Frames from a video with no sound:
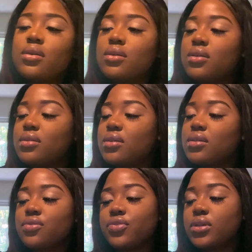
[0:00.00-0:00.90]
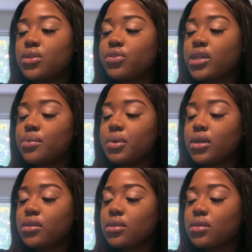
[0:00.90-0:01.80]
So it's for stretch
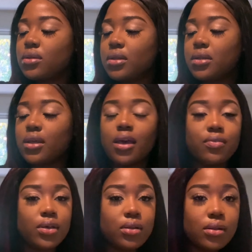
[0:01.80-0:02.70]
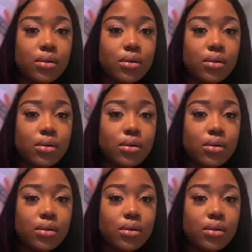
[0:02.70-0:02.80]
marks, and they have like the little